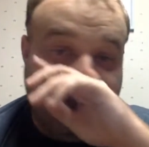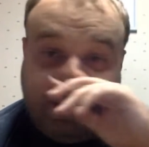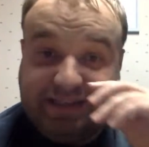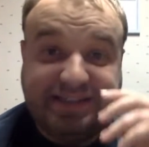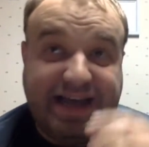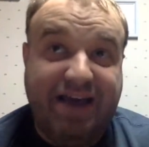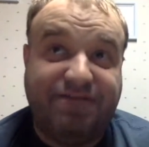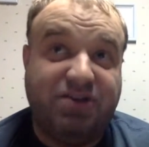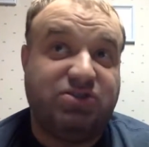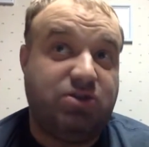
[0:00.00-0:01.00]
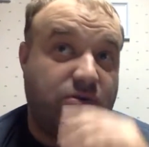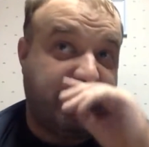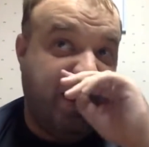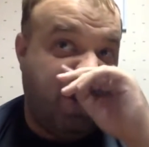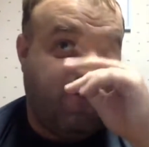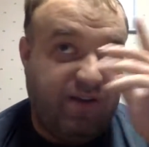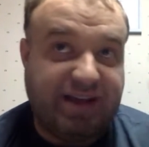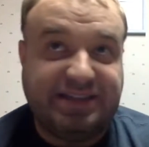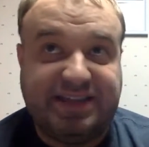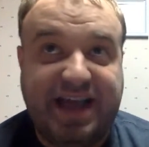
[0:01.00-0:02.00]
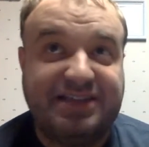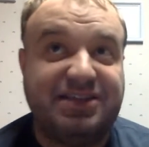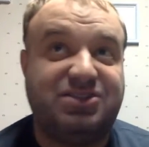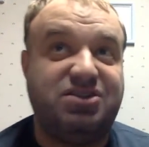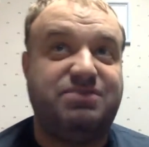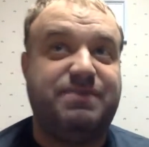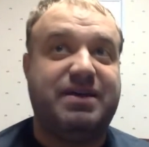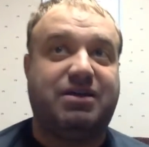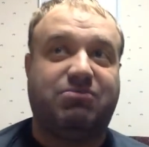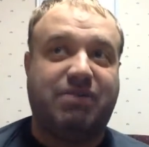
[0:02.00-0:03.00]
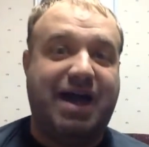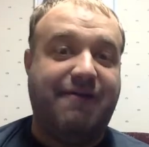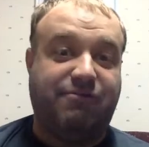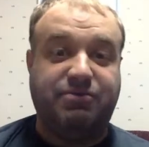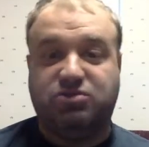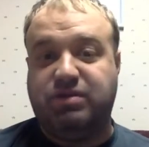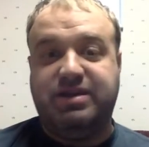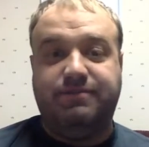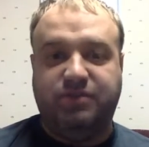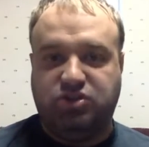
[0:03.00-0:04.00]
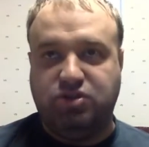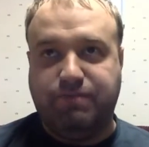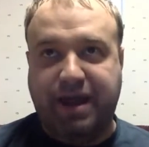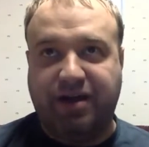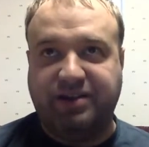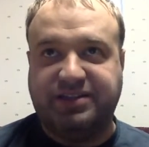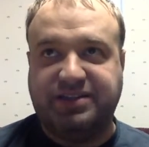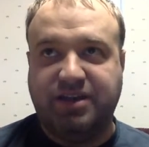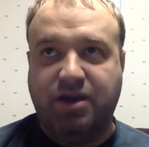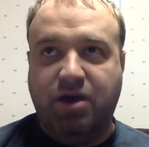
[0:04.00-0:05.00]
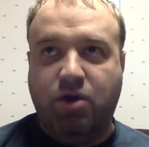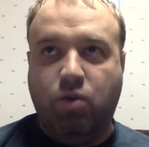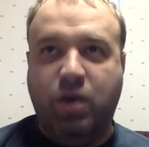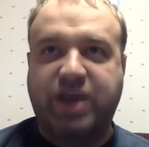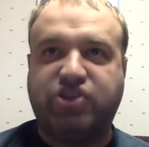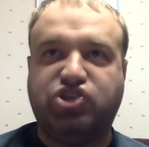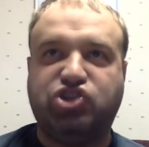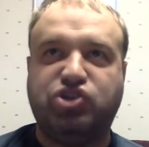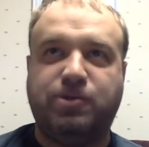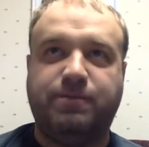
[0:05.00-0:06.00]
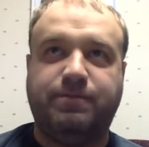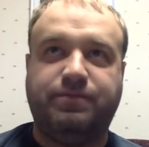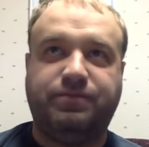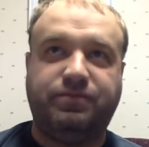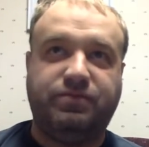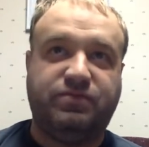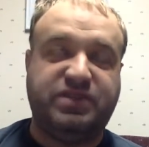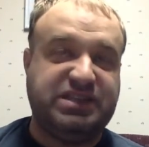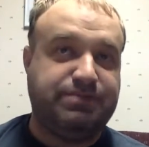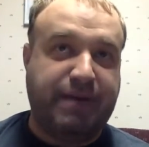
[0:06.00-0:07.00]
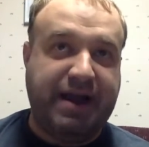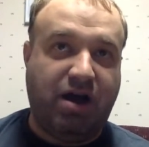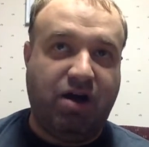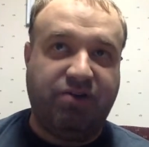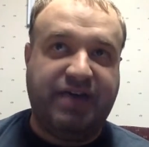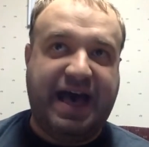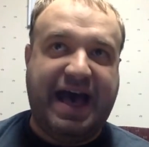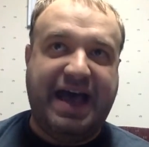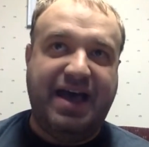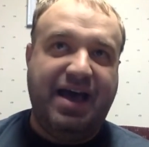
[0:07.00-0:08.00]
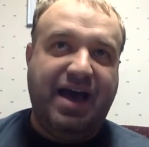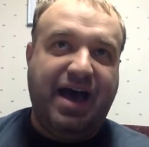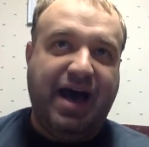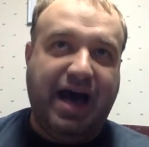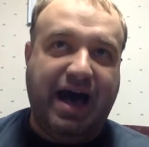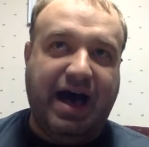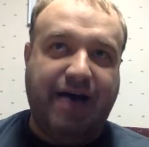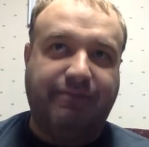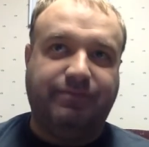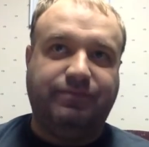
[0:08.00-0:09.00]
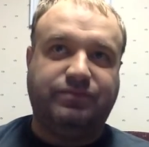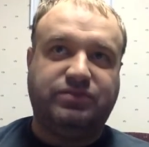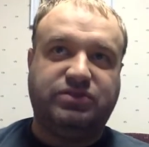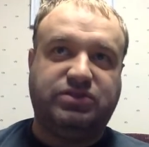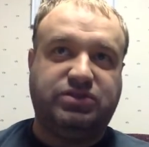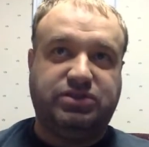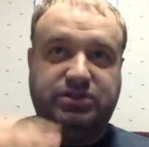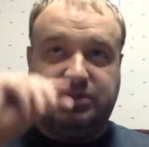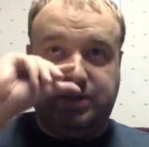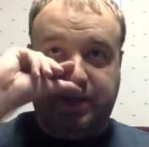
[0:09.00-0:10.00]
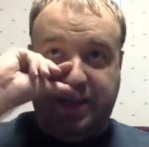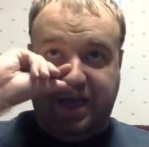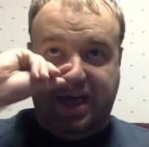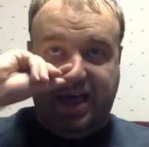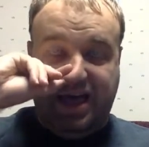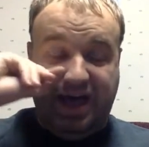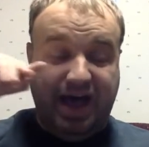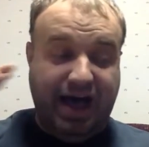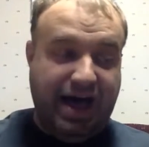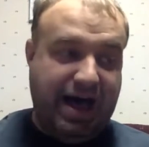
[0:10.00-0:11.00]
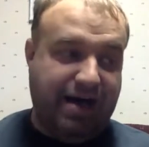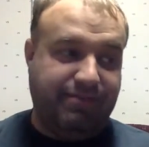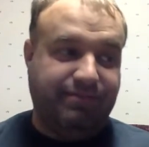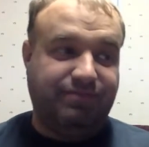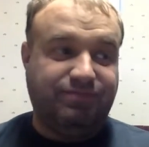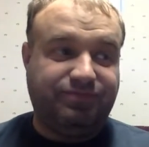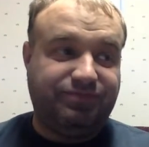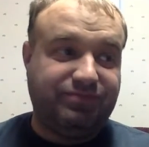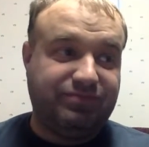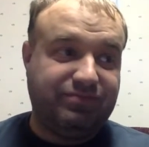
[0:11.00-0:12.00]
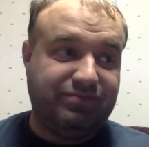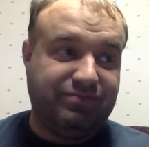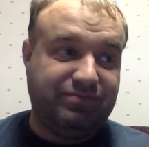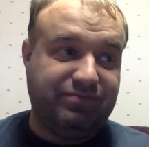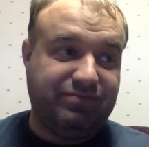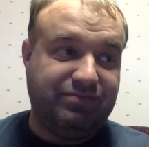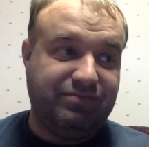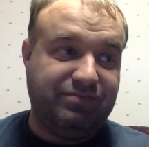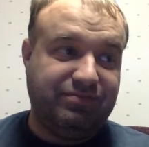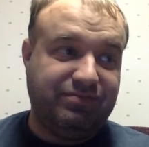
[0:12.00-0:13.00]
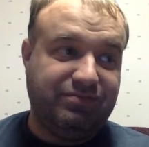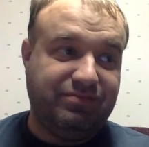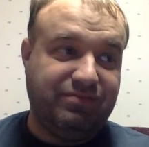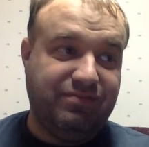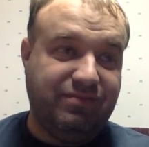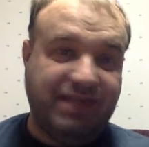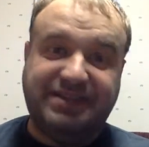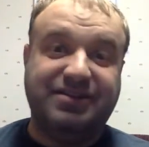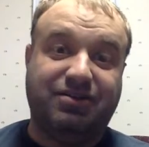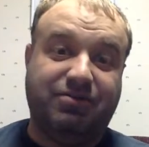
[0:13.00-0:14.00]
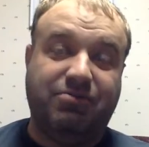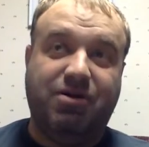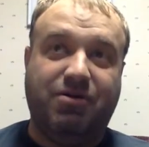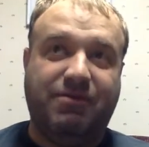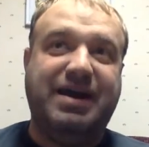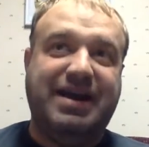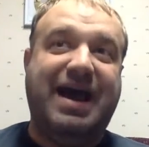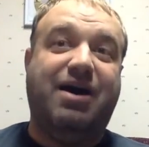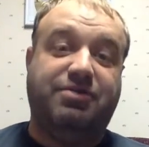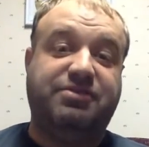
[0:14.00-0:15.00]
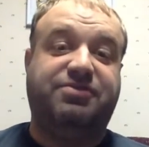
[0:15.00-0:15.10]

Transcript: the Seinfelds don't care for the Costanzas. So there's been like a rivalry between the two parents, which, despite all that, they still, well, right now, the